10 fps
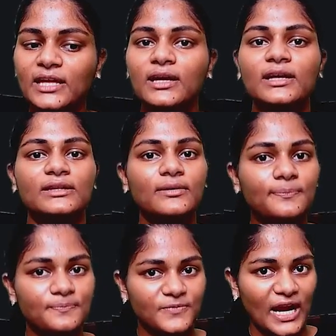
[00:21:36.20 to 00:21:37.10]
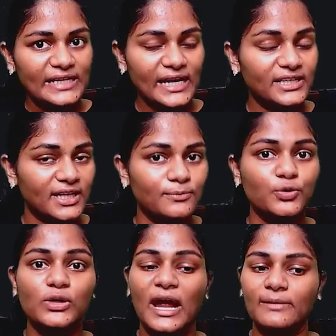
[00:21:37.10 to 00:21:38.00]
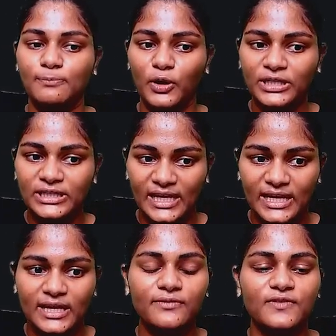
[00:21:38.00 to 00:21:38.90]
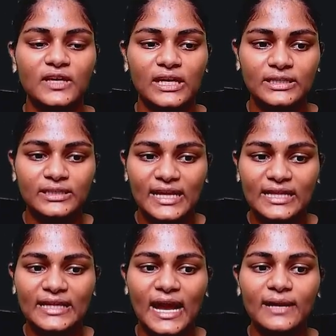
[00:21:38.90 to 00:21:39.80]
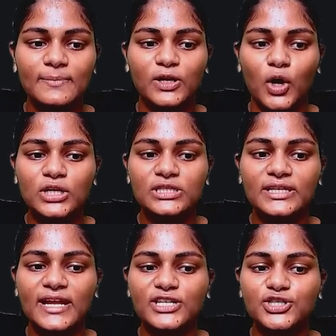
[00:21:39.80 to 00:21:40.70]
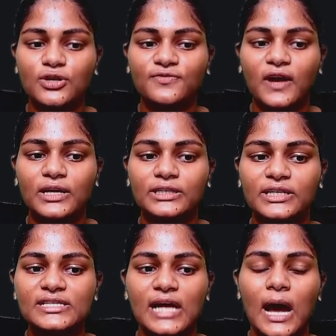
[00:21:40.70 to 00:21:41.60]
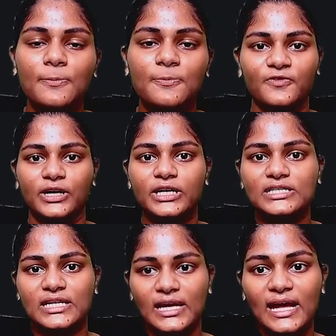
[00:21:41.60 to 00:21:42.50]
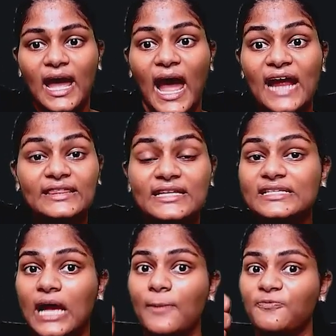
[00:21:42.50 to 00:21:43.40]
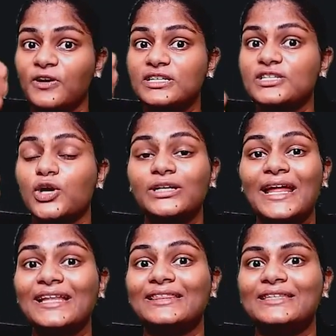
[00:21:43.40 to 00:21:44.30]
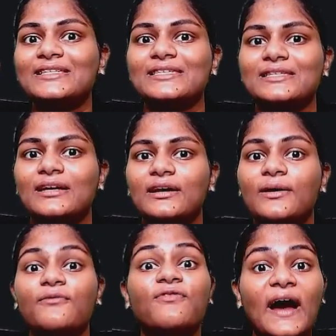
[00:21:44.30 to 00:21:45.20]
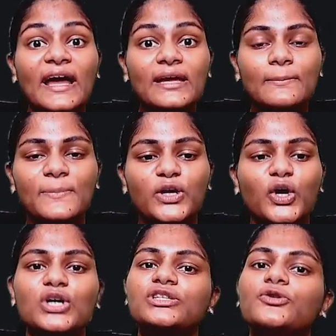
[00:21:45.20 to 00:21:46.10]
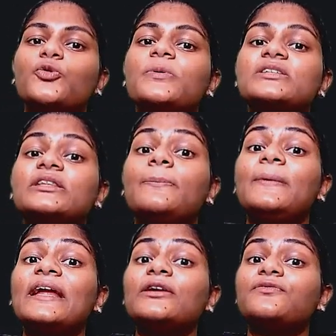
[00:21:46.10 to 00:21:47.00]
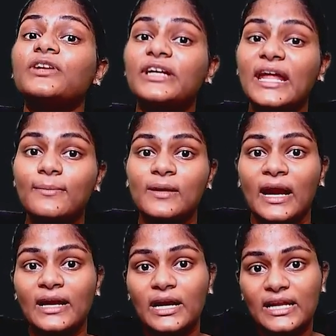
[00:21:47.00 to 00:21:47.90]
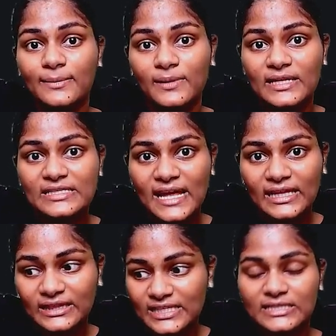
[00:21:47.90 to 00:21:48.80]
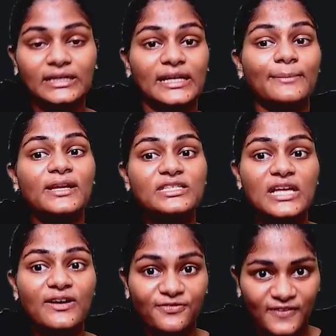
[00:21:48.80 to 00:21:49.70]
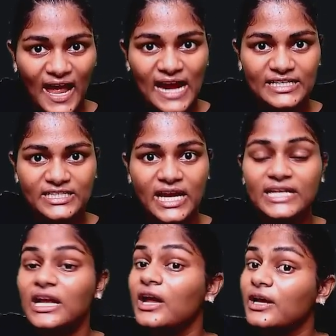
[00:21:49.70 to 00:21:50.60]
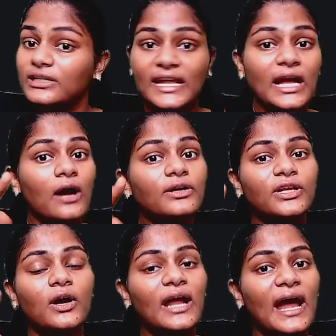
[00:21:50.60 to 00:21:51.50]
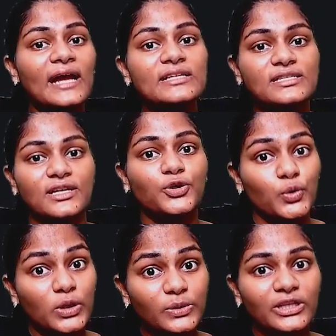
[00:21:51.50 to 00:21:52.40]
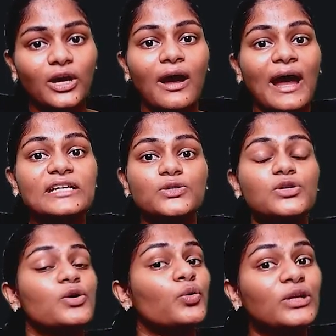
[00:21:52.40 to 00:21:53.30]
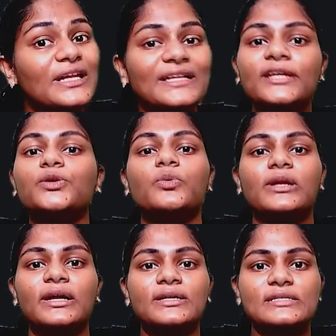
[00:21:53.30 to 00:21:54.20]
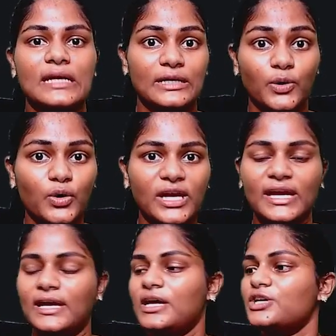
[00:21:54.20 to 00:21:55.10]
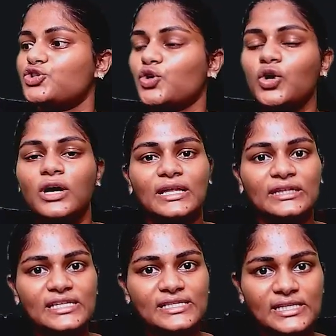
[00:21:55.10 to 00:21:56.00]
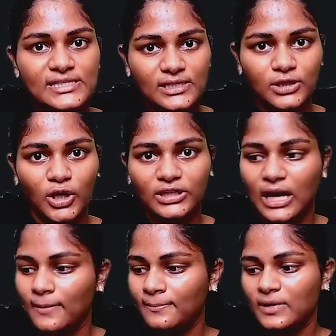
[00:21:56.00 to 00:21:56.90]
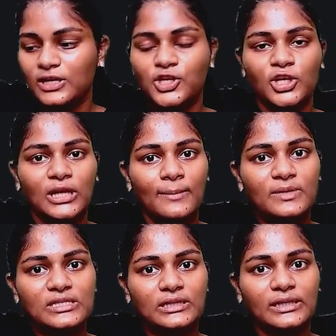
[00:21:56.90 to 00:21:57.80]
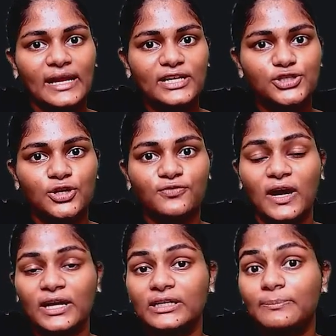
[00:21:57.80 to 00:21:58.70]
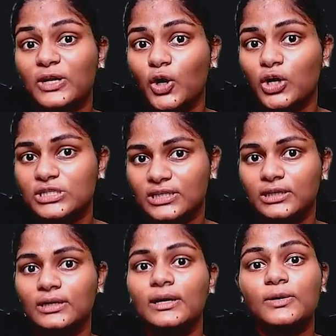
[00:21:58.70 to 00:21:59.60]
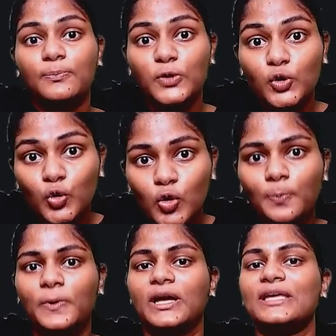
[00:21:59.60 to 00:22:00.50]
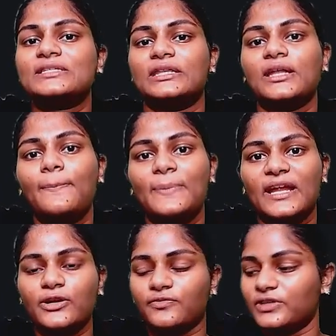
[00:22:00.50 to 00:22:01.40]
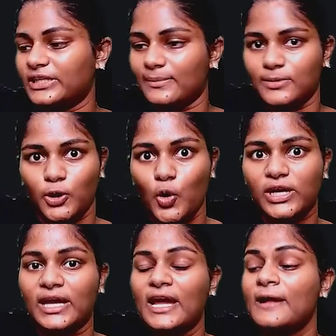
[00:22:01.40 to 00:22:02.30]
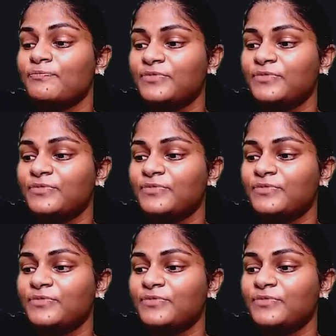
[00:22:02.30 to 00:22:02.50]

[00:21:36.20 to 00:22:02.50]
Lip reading: the right hand thumb rule at point A, we can tell that because the direction of current is upwards, and this upward is not like this. Why? Because the loop is in the plane of the table and our table is like this. The table is flat, right? Take out your hands, do it with your hands only, then you will understand. Okay, so this is your thumb is in the direction of current because the loop is in the plane of the table. Okay, now